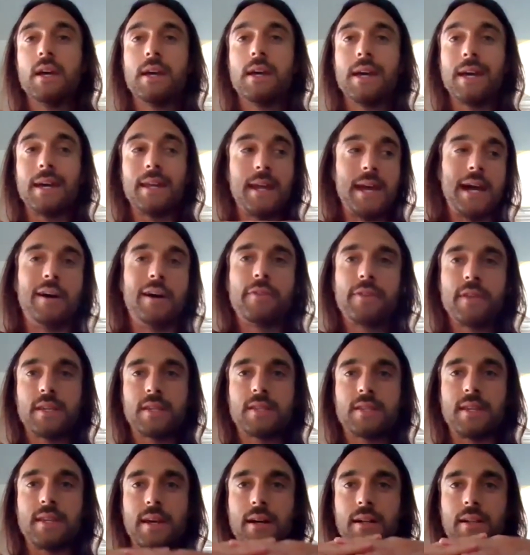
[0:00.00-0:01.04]
In a healthy
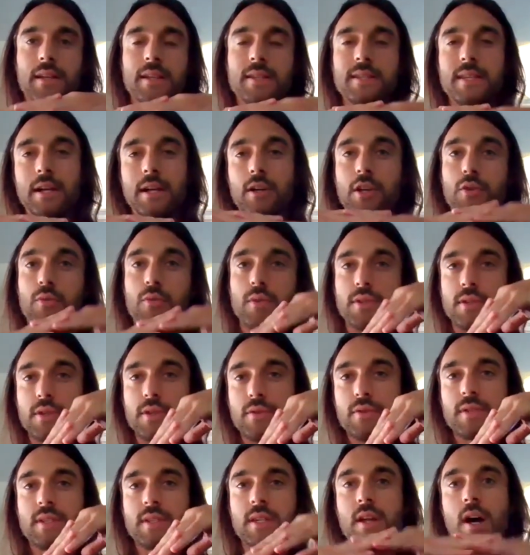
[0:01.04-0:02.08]
cell, a cell can
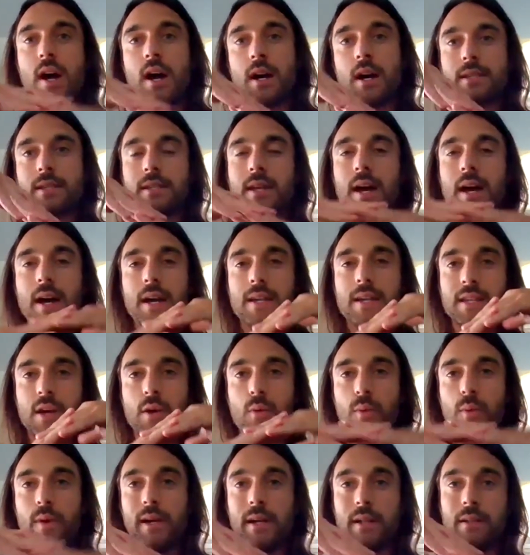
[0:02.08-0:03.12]
reduce and oxidize at
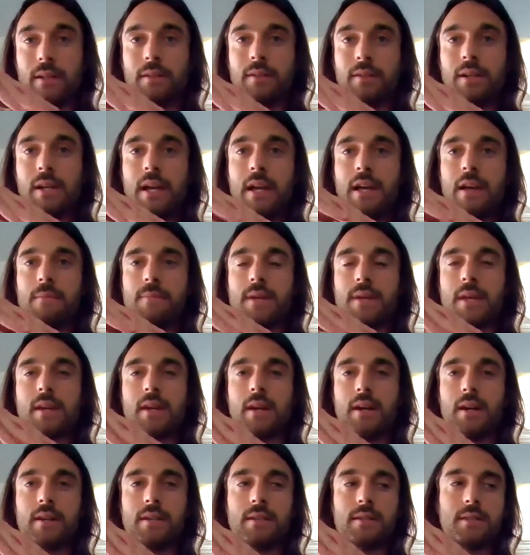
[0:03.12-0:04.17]
will,
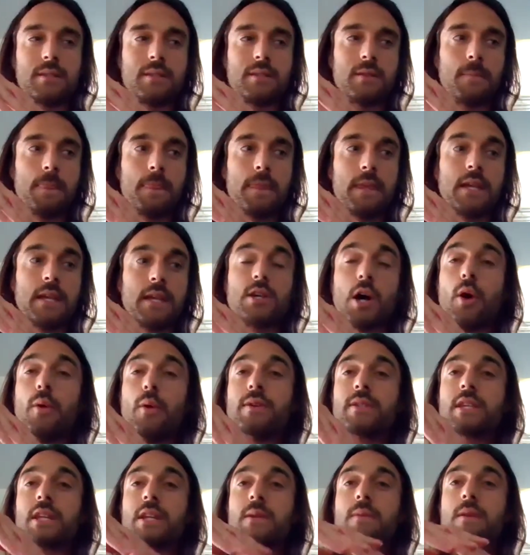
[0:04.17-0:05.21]
because it's
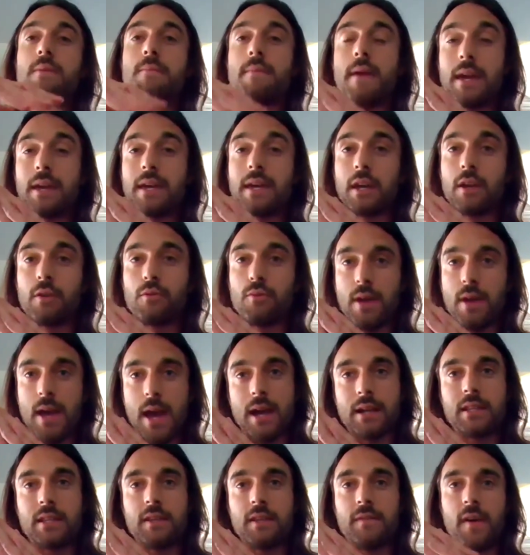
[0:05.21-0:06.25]
always going to be making
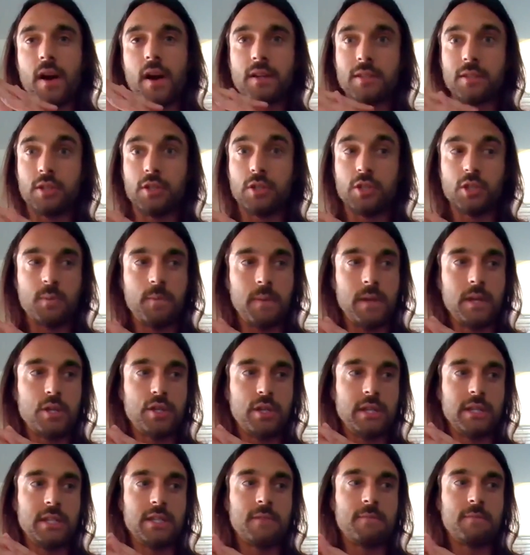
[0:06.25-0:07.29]
reactive oxygen
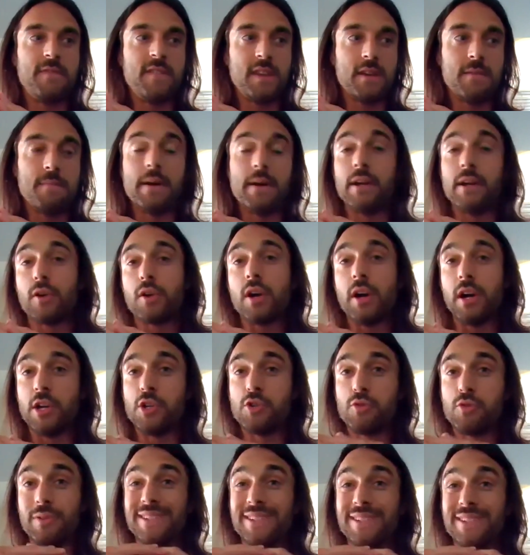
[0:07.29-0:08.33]
species via
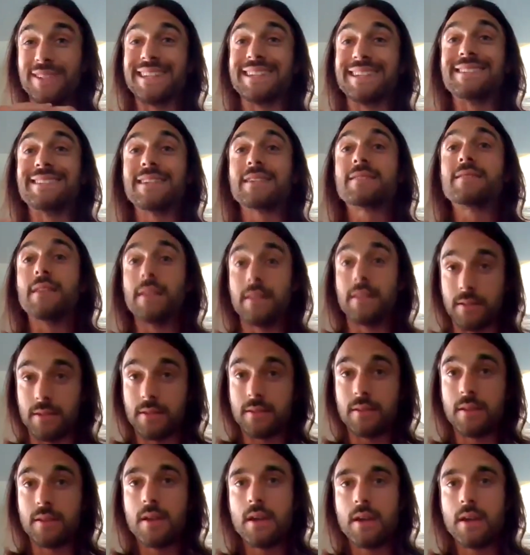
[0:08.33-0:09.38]
mitochondrial
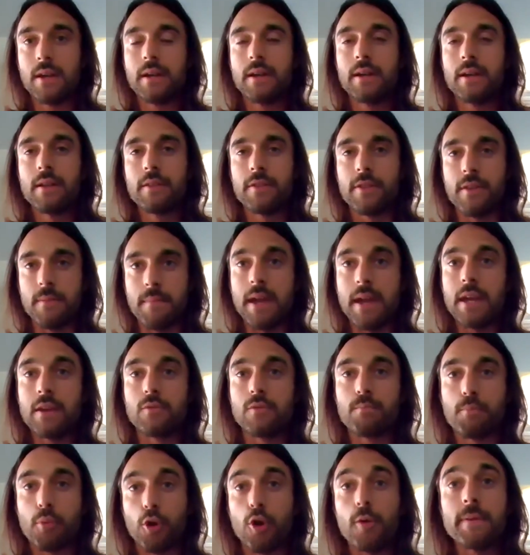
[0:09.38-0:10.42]
existence. The main
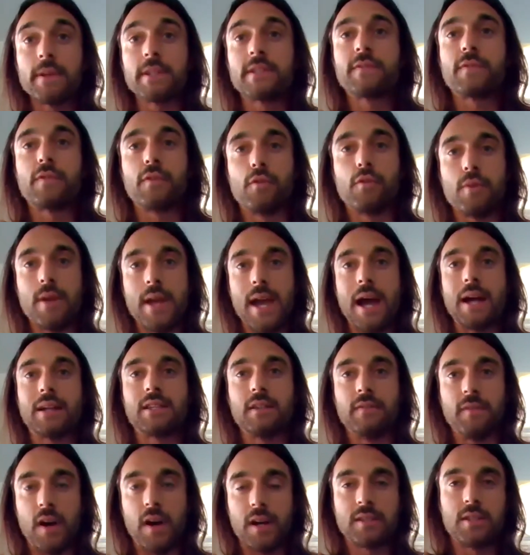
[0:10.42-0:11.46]
purpose for
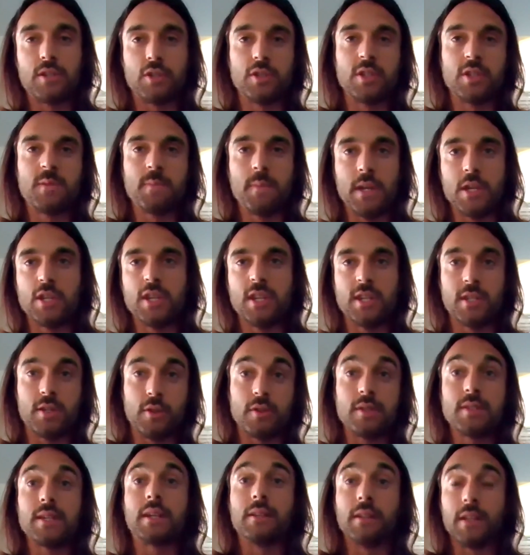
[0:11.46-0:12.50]
reactive oxygen species are
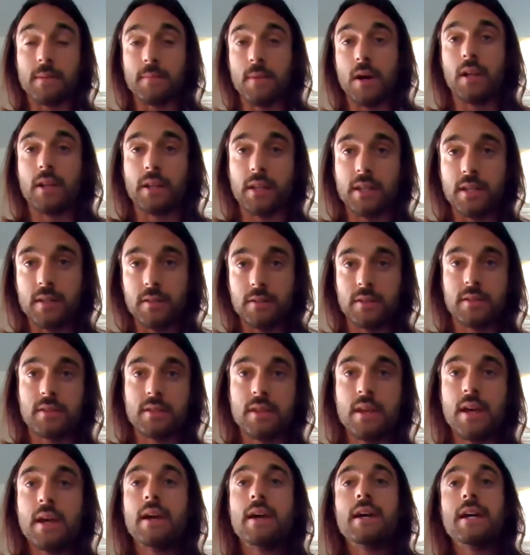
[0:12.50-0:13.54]
signaling molecules.
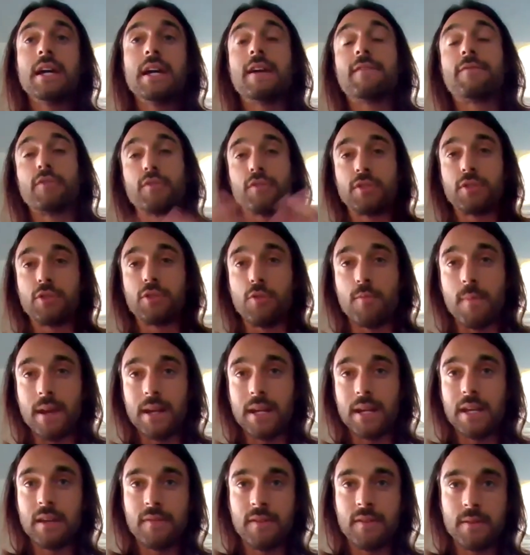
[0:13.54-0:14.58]
If there's too
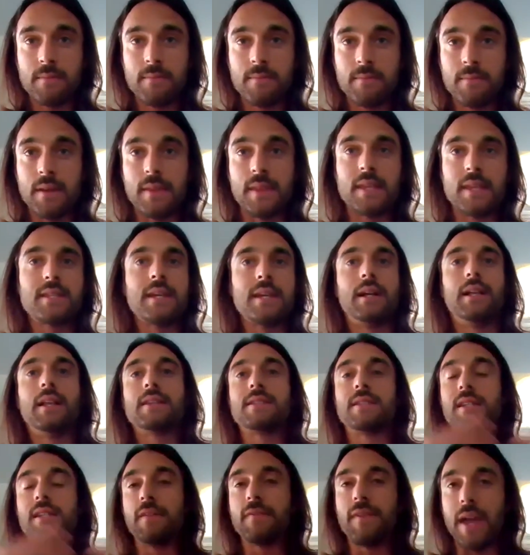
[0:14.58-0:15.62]
many of them and the cell has
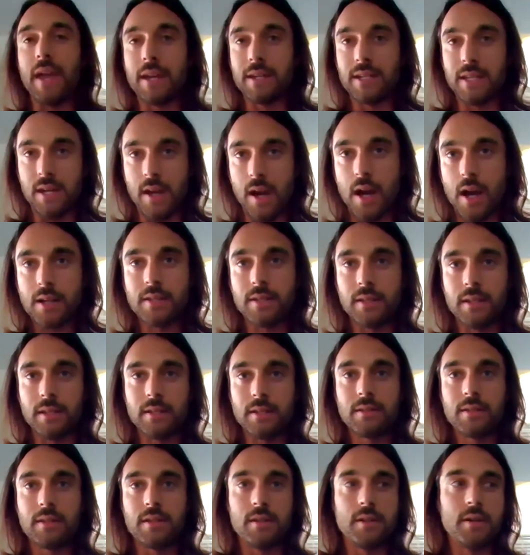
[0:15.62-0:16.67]
enough
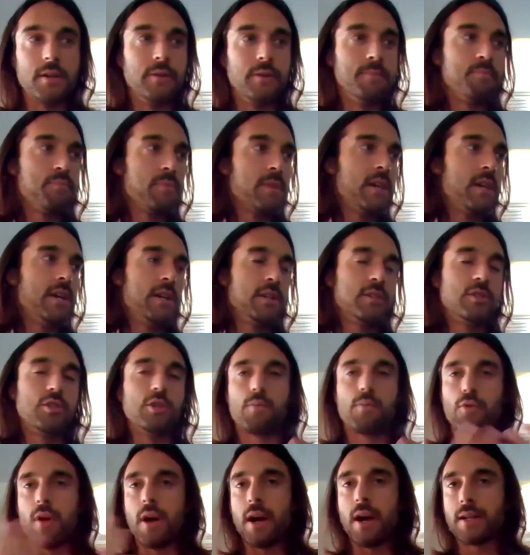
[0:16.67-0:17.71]
antioxidants, you know,
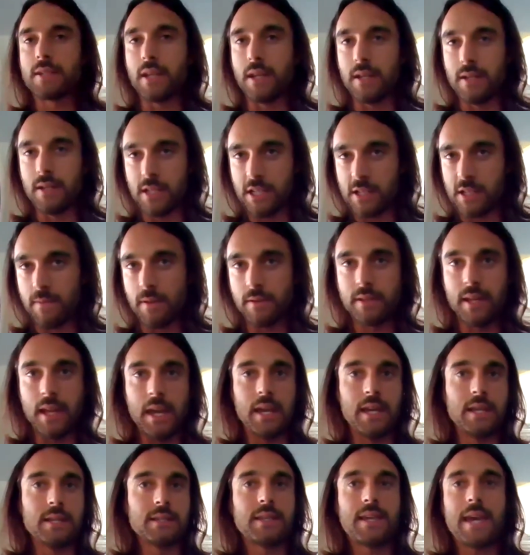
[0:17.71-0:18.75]
superoxide
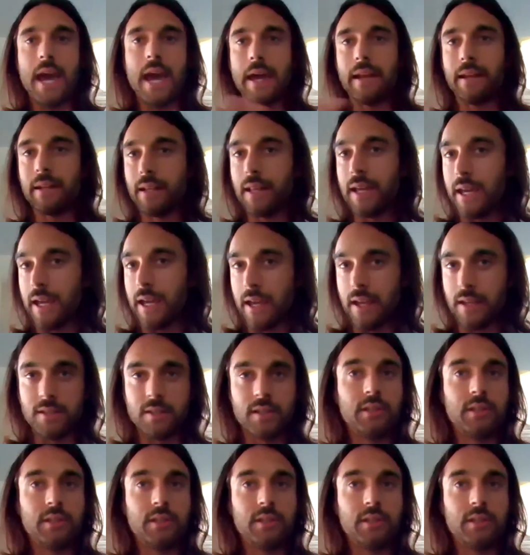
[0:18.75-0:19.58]
dismutase, catalase,